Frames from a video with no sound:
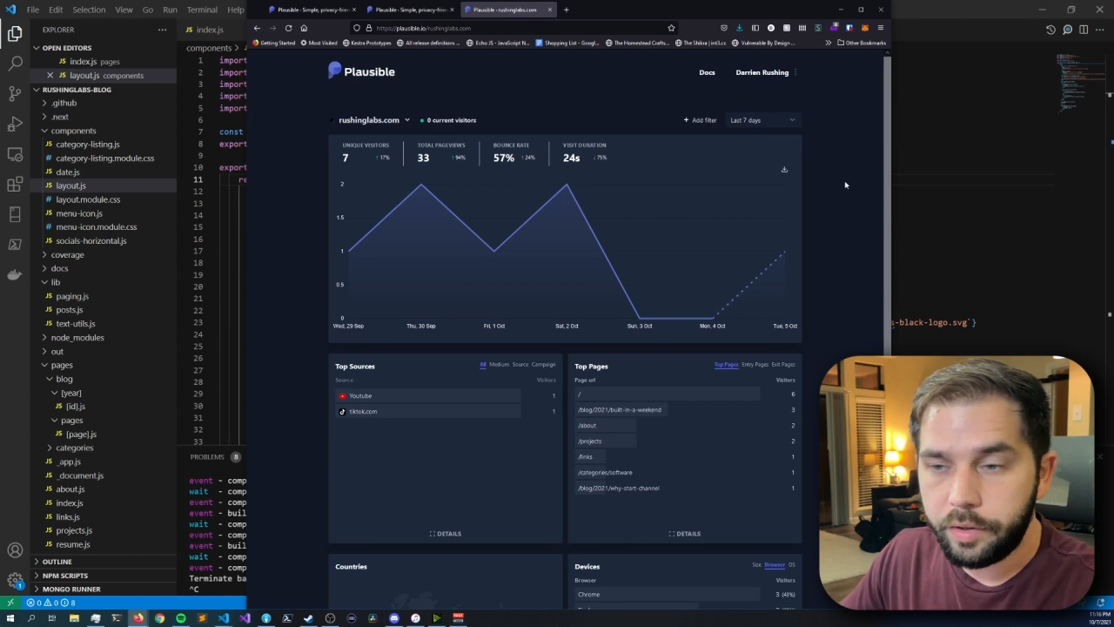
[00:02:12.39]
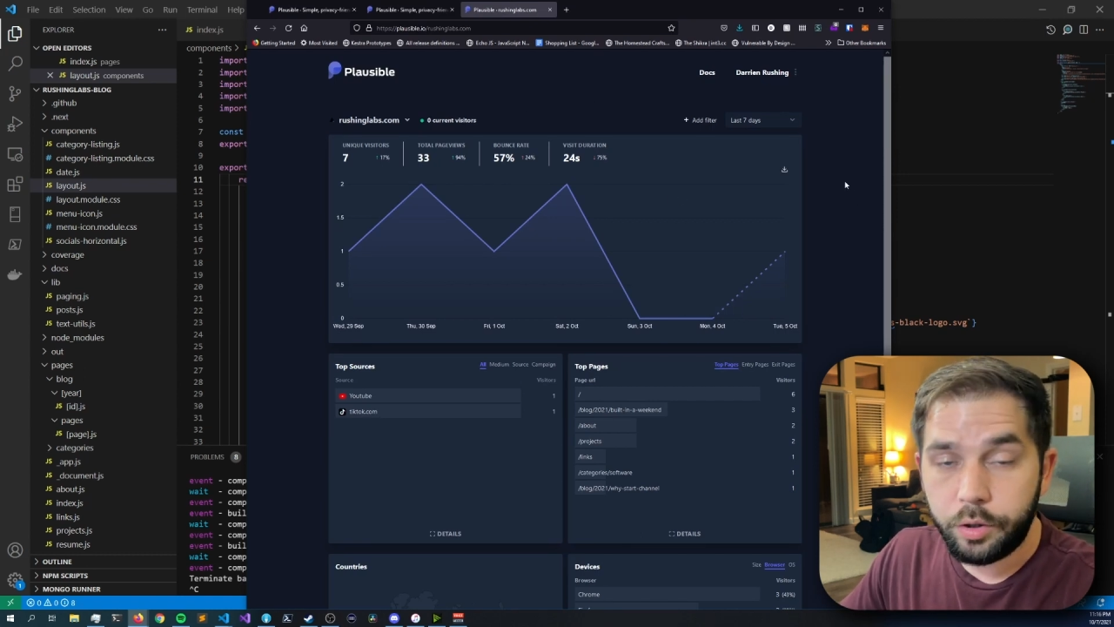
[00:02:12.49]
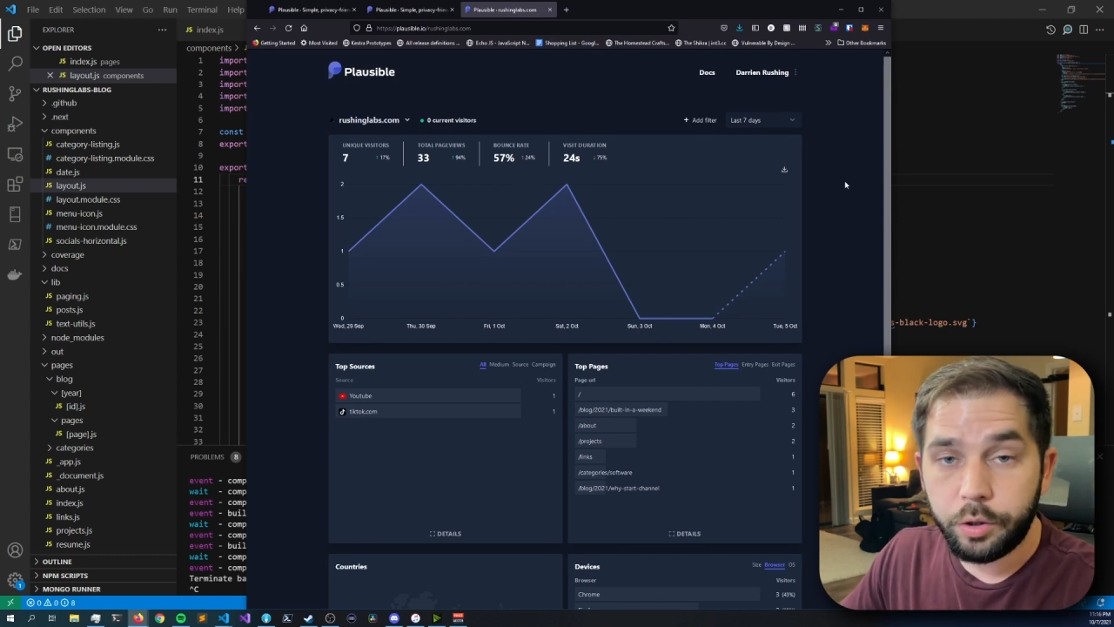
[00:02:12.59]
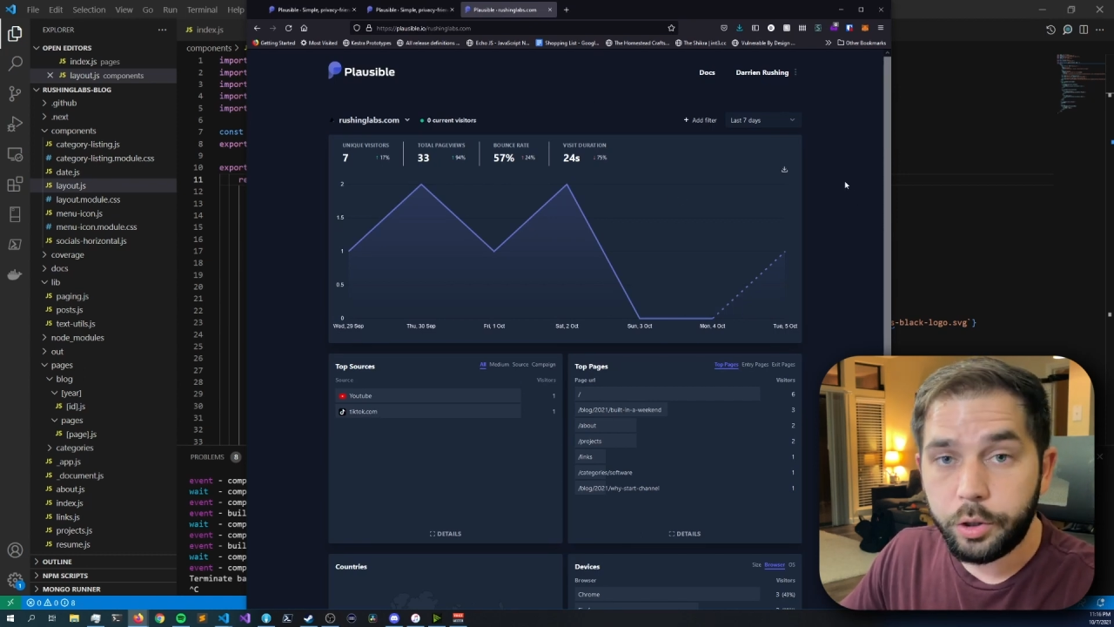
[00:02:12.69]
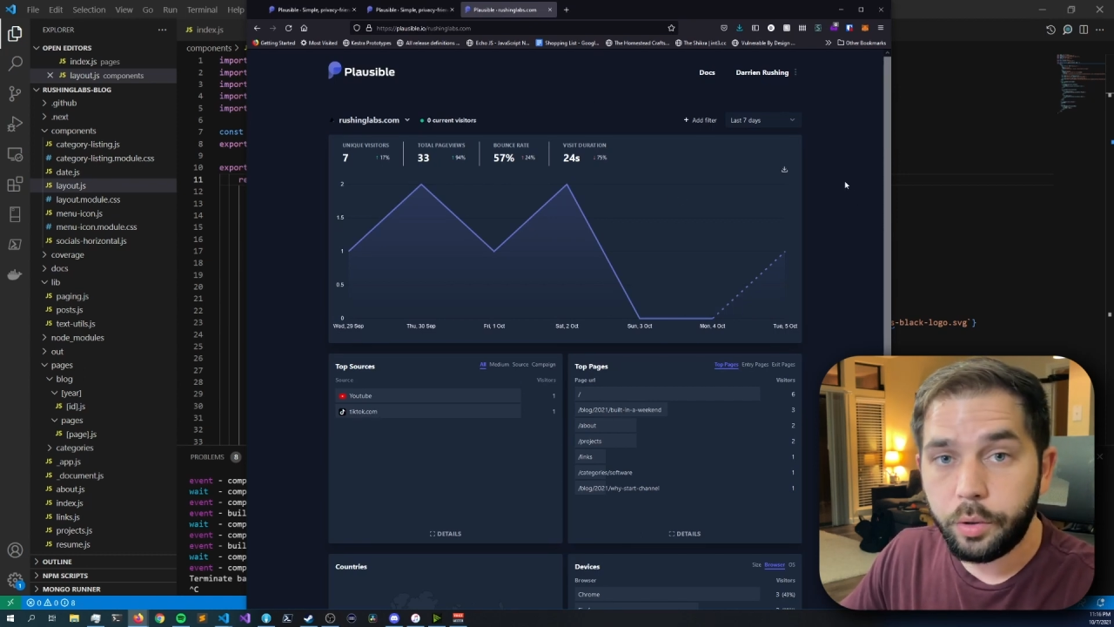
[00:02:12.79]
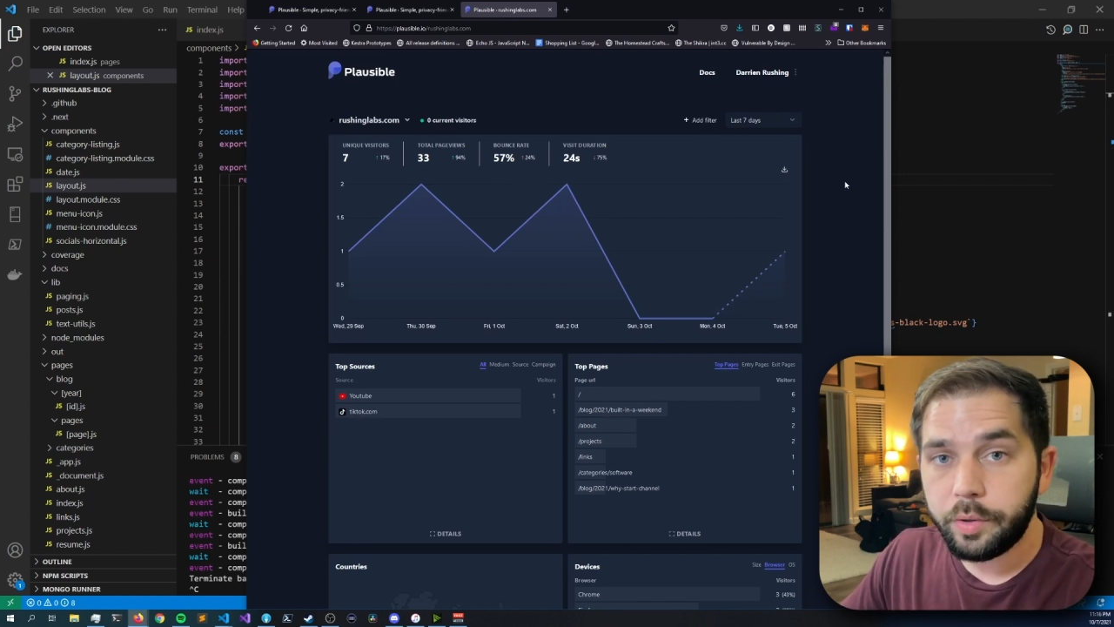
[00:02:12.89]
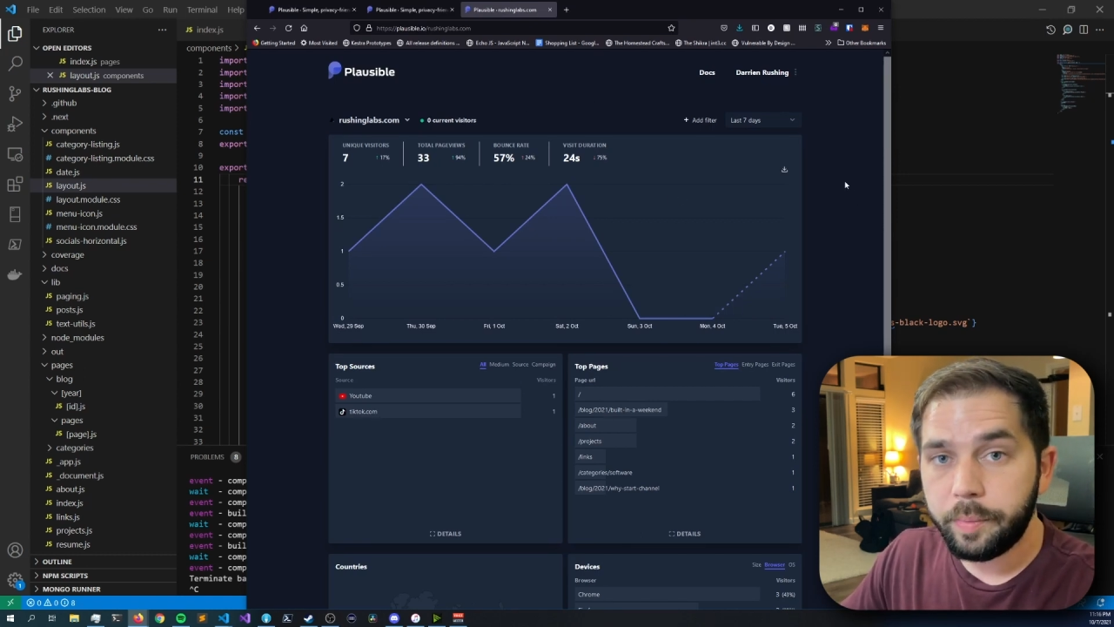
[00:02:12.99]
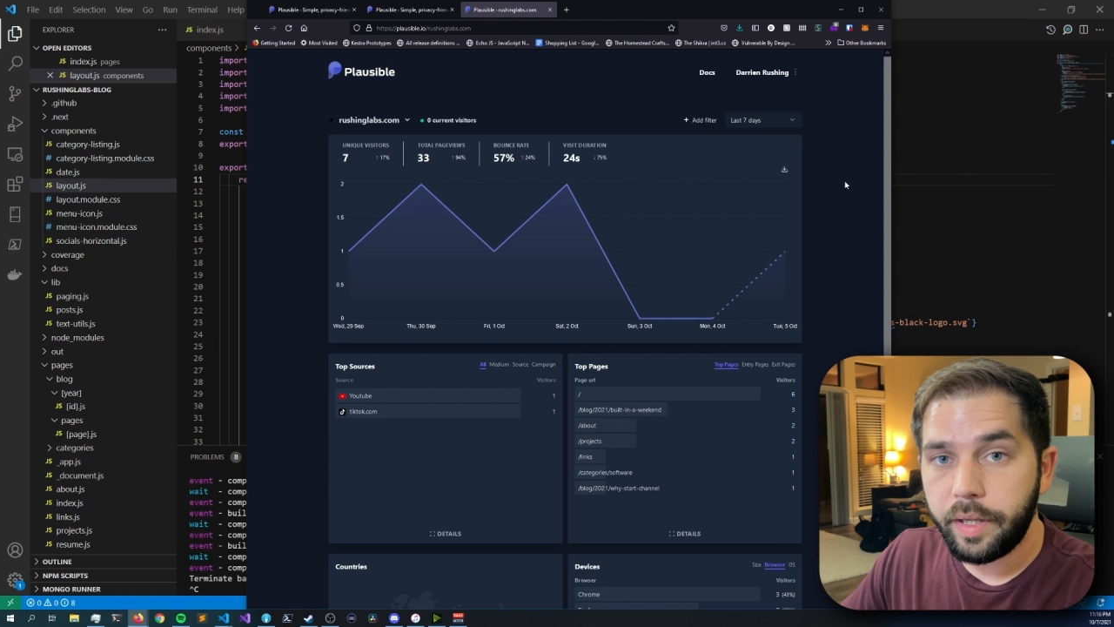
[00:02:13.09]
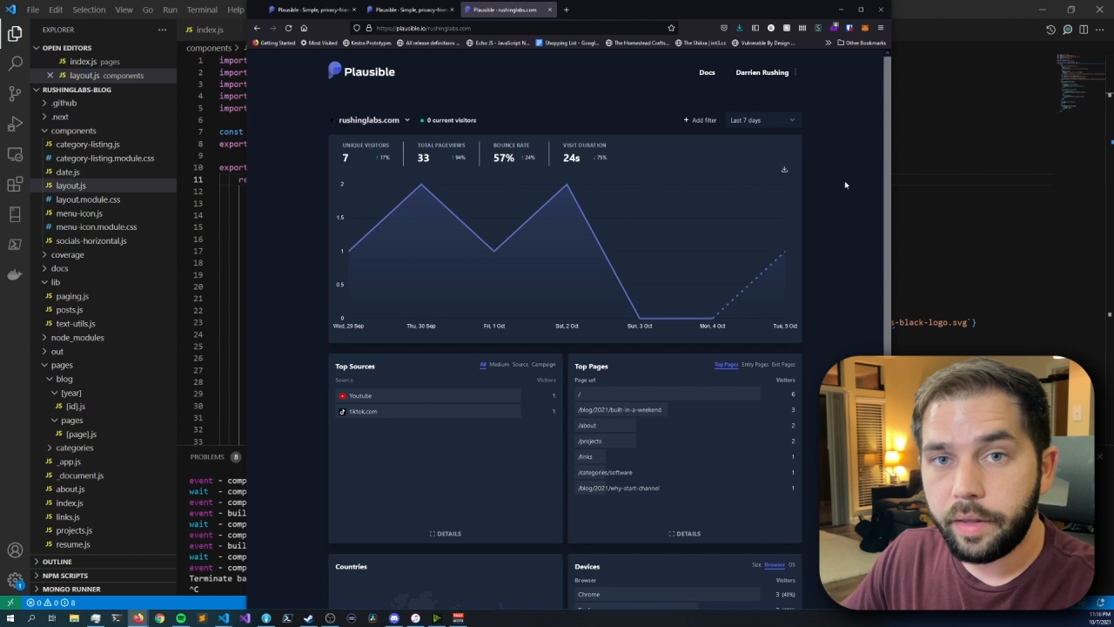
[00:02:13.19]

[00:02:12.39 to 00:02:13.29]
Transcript: just shows me